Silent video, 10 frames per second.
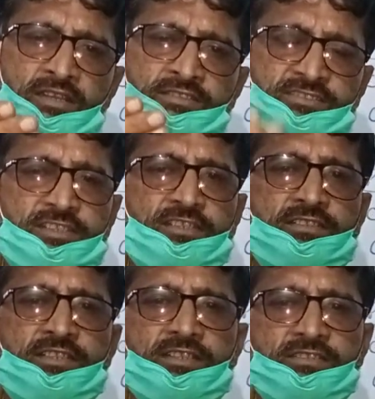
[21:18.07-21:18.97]

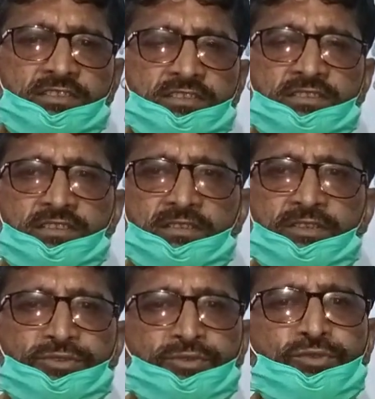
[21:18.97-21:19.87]
say that there
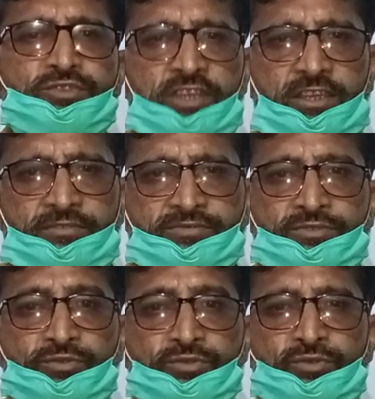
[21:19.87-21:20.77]
are two types,
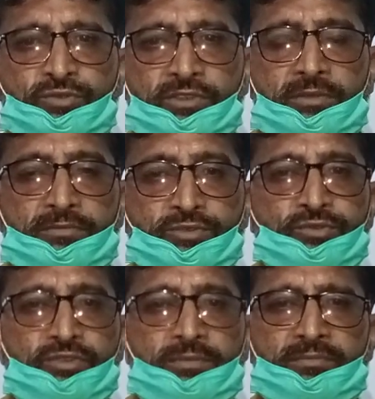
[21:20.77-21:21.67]
two
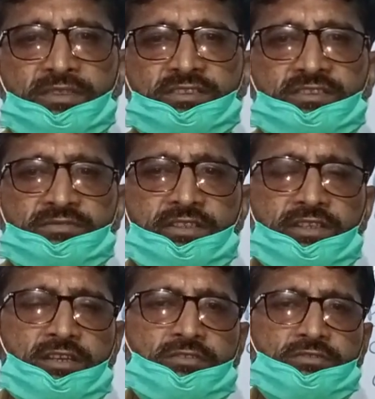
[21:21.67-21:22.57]
numbers of the
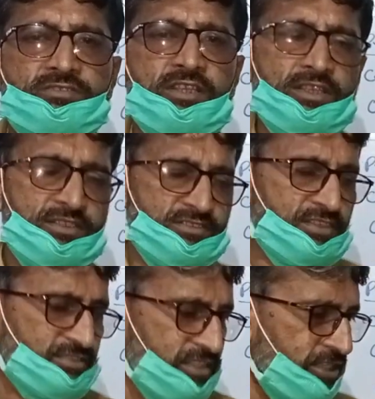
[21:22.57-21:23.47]
nouns,
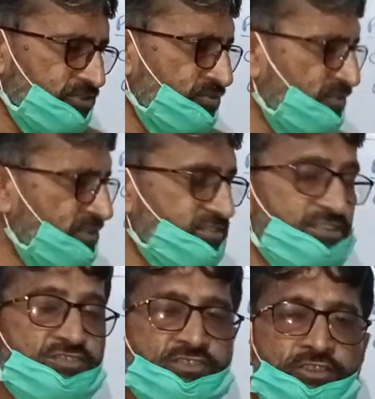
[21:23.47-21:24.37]
just like you will
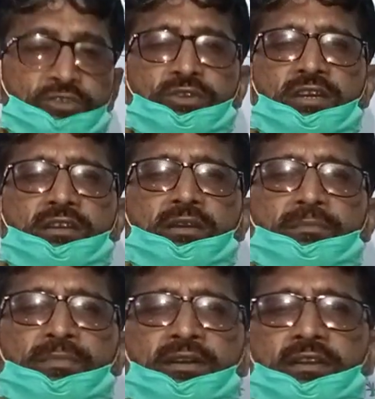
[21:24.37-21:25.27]
see singular
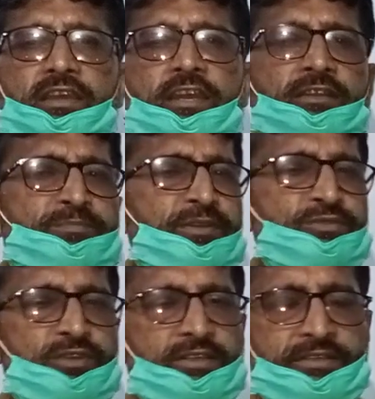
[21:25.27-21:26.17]
number and
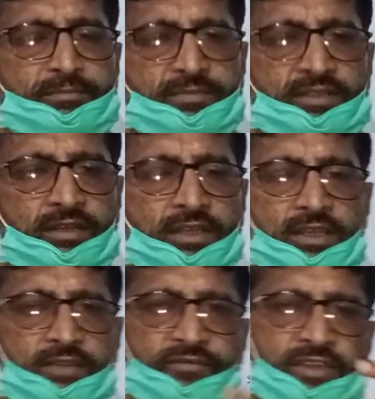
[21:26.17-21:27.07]
plural number.
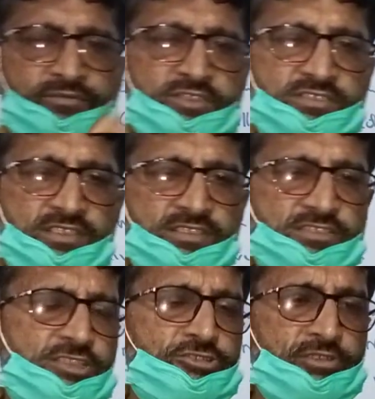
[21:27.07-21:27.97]
When we say
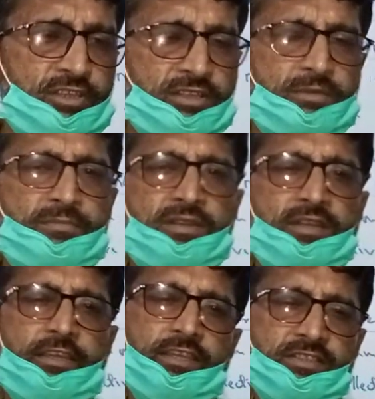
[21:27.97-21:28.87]
singular
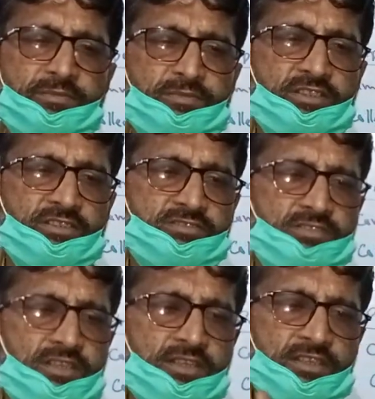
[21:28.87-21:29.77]
number, it
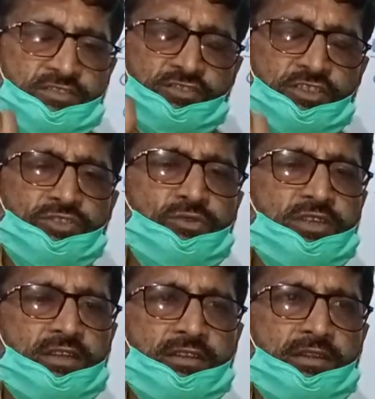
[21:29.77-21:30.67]
means
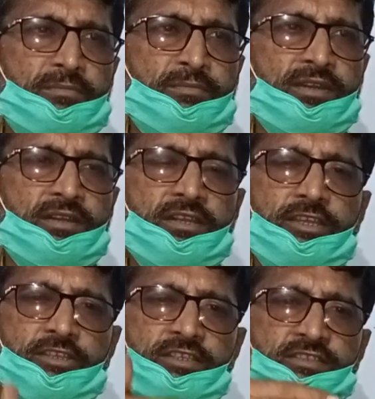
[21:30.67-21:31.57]
singular number
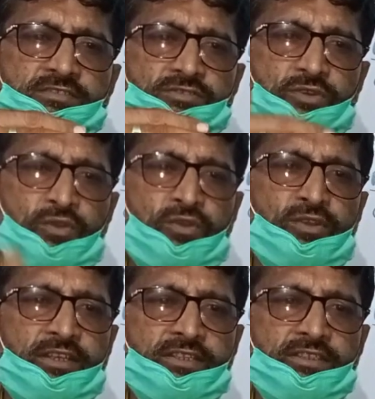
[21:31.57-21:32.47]
is
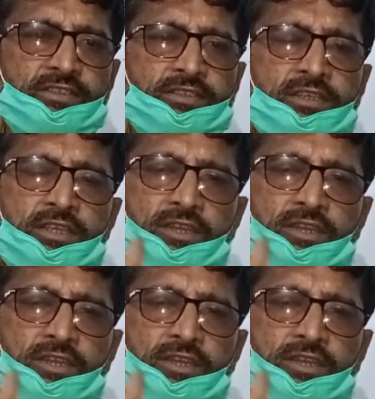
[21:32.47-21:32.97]
only